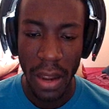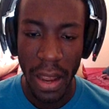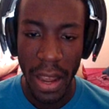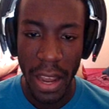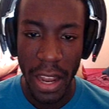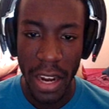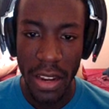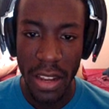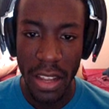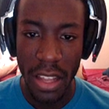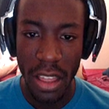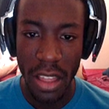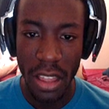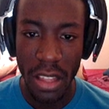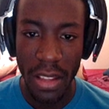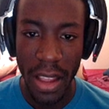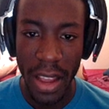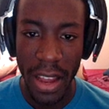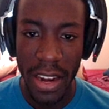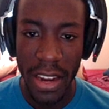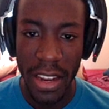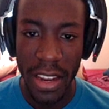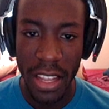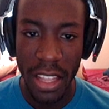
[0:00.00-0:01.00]
How do you get
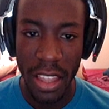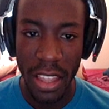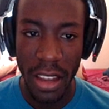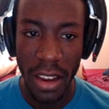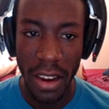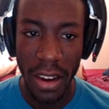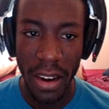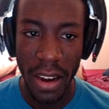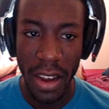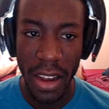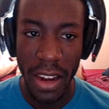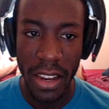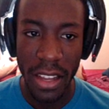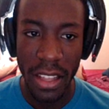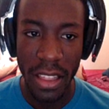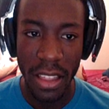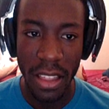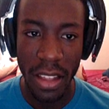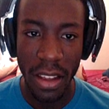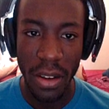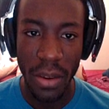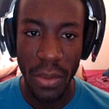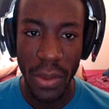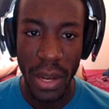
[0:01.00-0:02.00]
how do you get there? How do you get
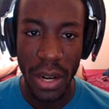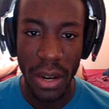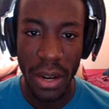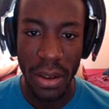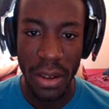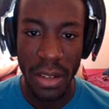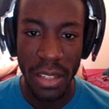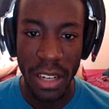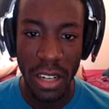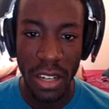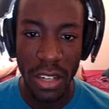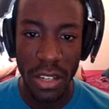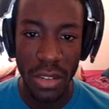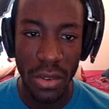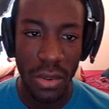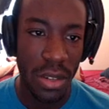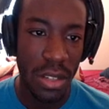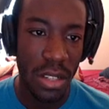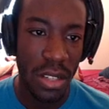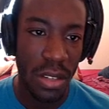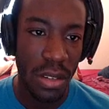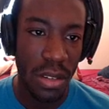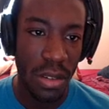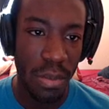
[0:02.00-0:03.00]
there? Oh wait, no, it's not a door.
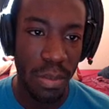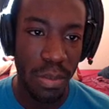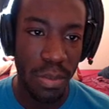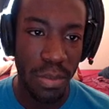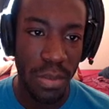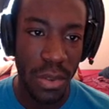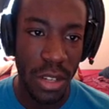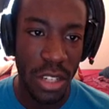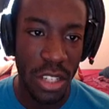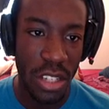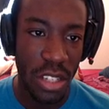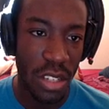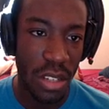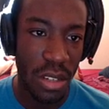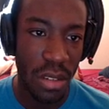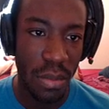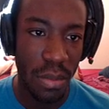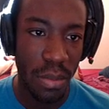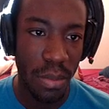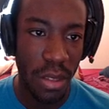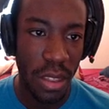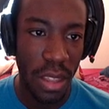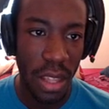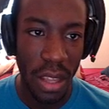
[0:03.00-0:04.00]
It's a little it's just a
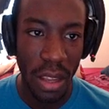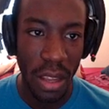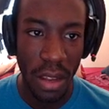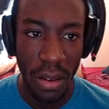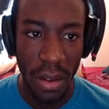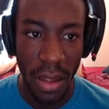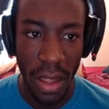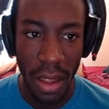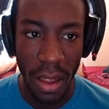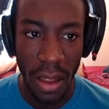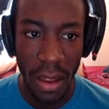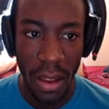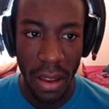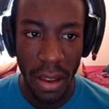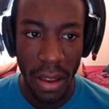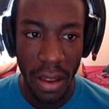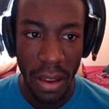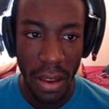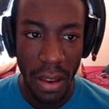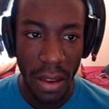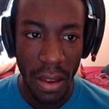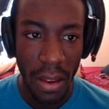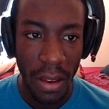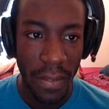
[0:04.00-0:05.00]
thing, okay.
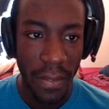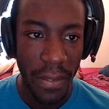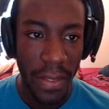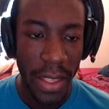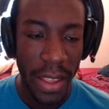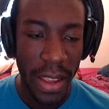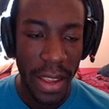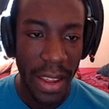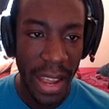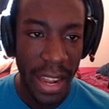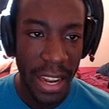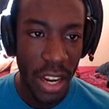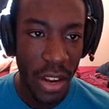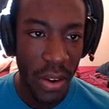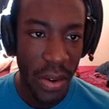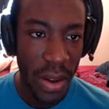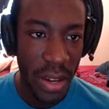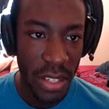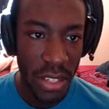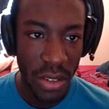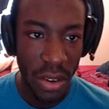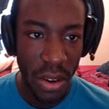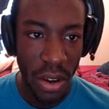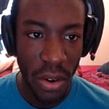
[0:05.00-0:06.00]
I know I
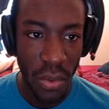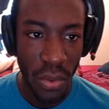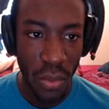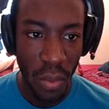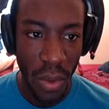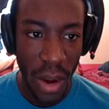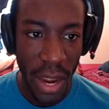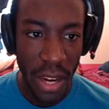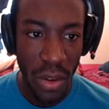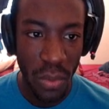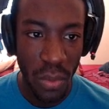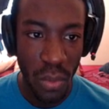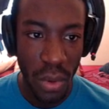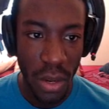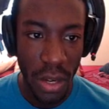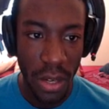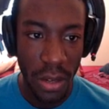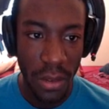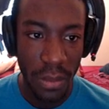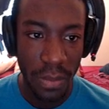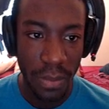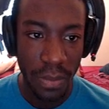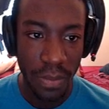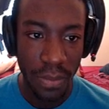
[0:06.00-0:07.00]
saw a red
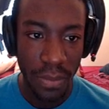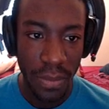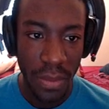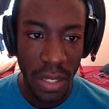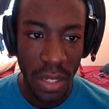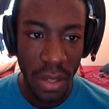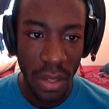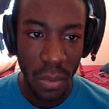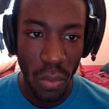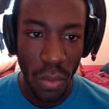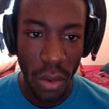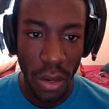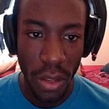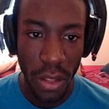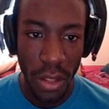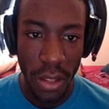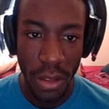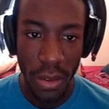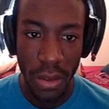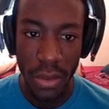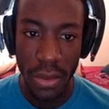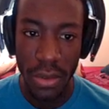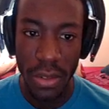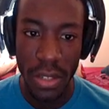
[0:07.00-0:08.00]
one, one of
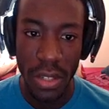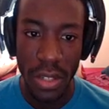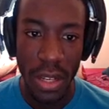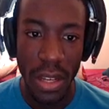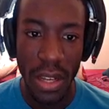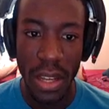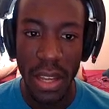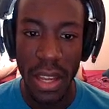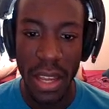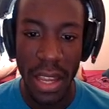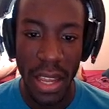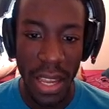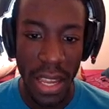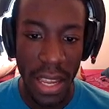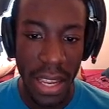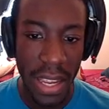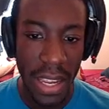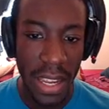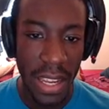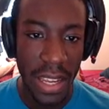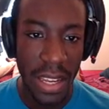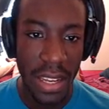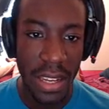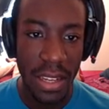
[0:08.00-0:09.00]
those,
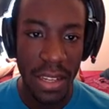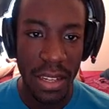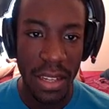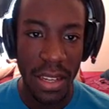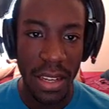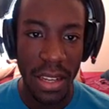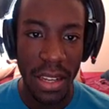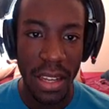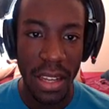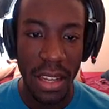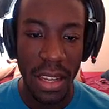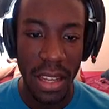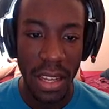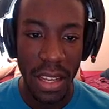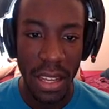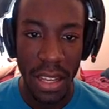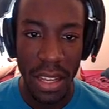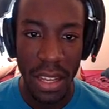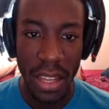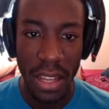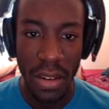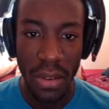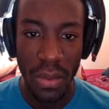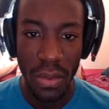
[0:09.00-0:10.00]
and
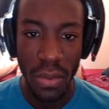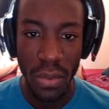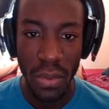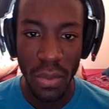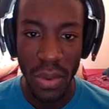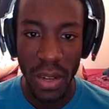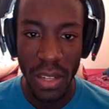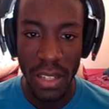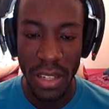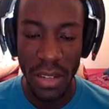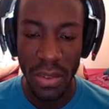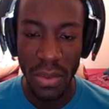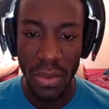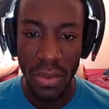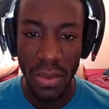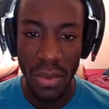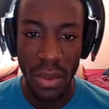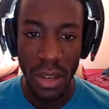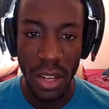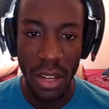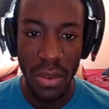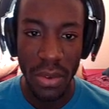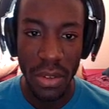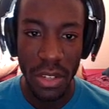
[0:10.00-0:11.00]
it wasn't
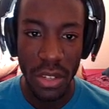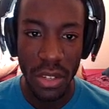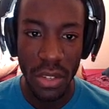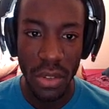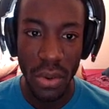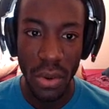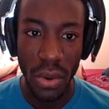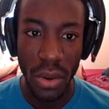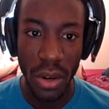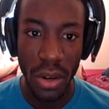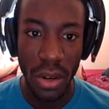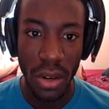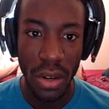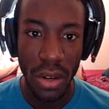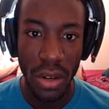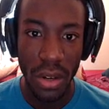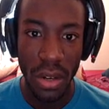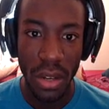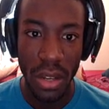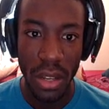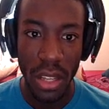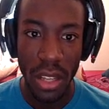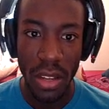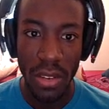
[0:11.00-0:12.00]
it was a door.
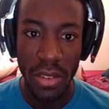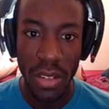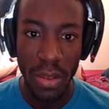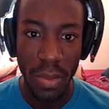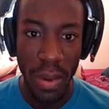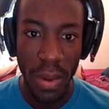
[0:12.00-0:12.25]
It was